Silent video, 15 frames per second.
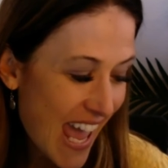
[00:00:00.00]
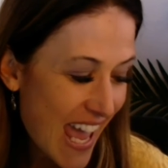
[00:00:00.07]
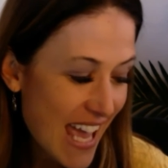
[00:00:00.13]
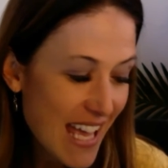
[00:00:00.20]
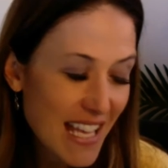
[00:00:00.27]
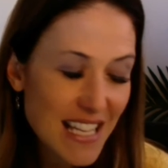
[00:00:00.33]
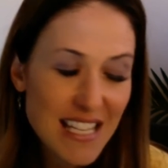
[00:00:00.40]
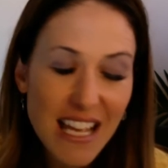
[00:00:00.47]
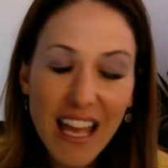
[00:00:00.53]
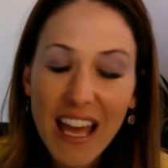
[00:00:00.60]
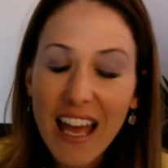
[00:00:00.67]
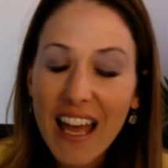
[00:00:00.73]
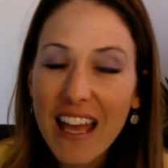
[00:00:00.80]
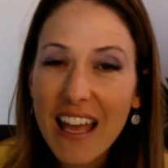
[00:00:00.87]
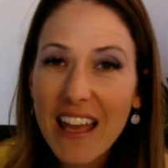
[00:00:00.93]
And
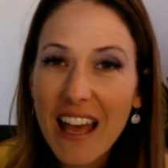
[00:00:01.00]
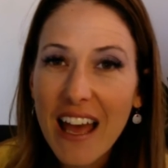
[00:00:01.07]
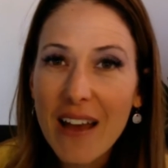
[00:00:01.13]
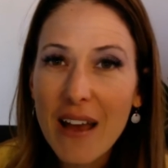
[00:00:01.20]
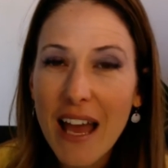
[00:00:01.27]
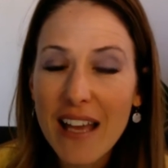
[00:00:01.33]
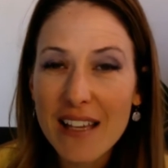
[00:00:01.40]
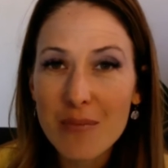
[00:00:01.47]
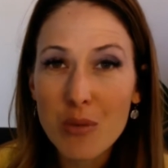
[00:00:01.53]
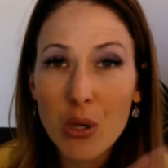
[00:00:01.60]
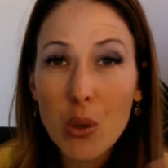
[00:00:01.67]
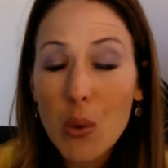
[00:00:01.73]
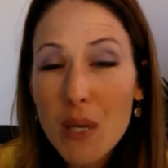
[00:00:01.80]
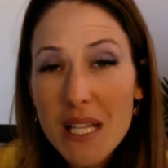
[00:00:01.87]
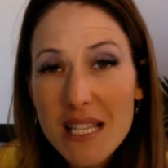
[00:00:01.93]
I'm
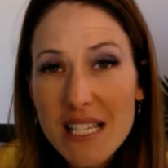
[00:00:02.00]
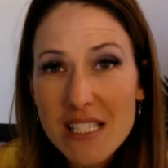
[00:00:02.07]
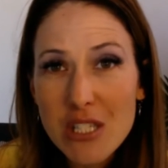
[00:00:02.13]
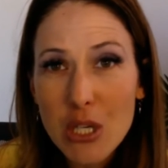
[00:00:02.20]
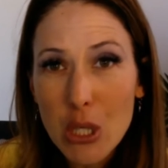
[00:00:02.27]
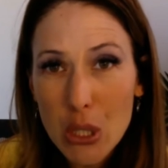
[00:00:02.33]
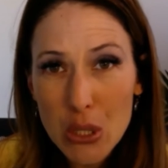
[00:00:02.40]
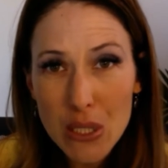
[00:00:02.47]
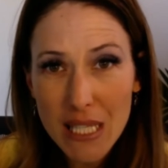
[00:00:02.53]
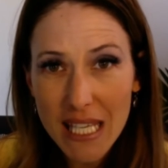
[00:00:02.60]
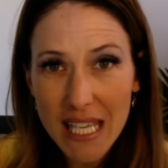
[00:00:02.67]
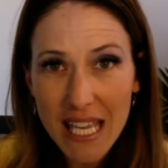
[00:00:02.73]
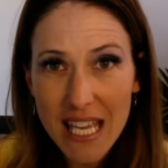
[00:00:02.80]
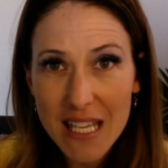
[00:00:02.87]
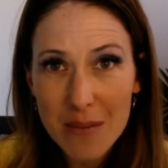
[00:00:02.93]
recording this
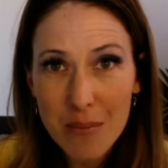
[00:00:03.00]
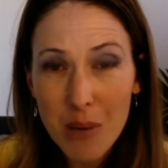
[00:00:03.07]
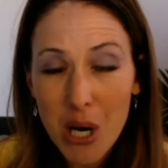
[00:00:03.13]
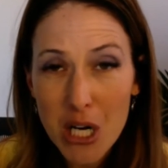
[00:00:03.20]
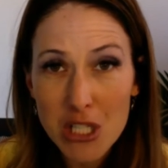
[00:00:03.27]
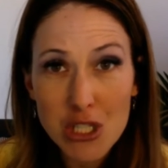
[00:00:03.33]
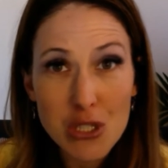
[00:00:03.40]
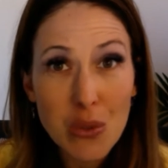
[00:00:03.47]
early in March,